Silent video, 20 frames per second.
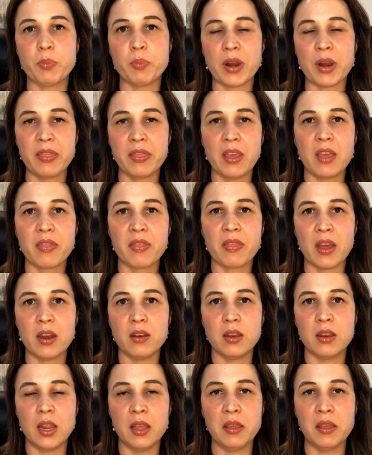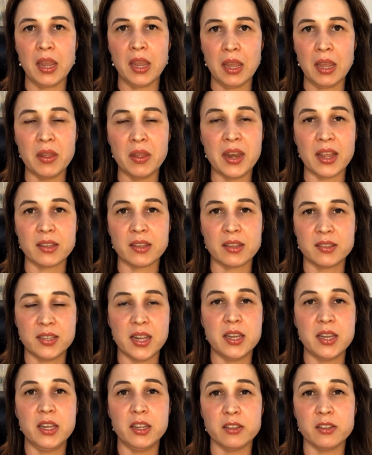But I think that in the next
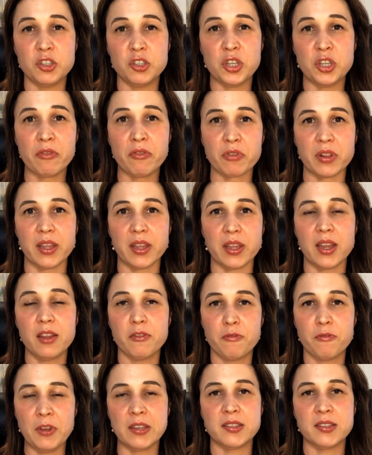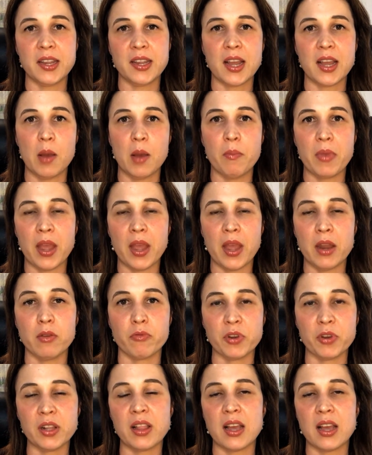10 years, generally, fixed income and
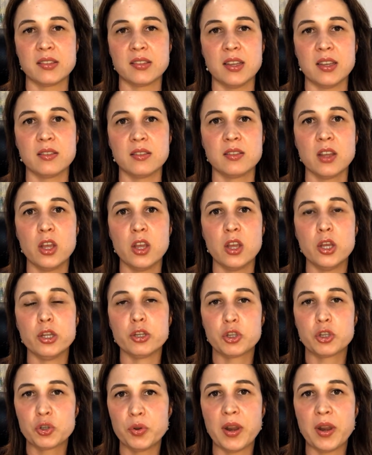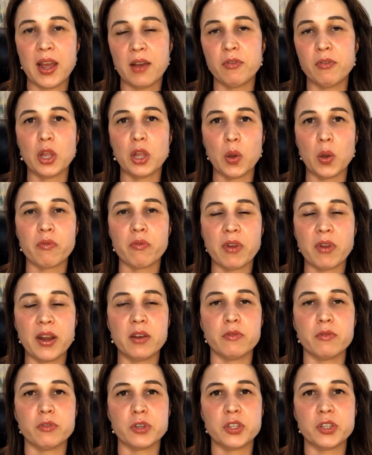real assets should have a lower rate
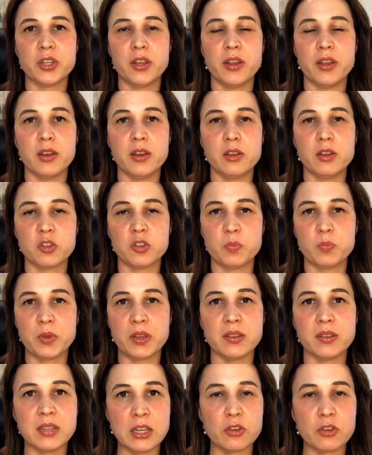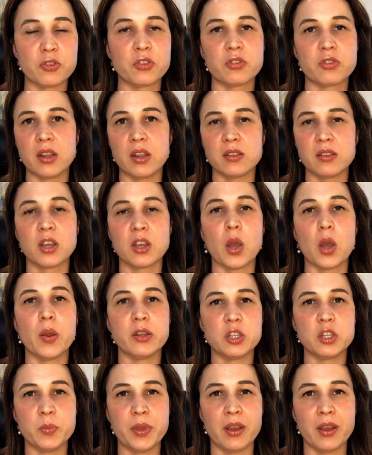of return just because interest rates are going
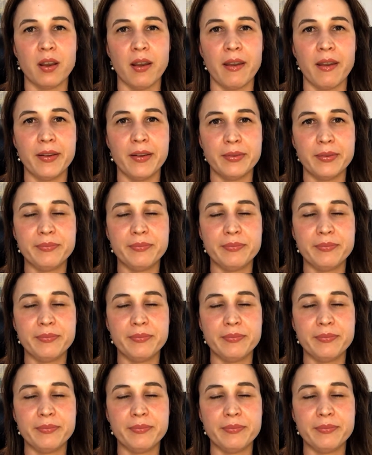to be higher.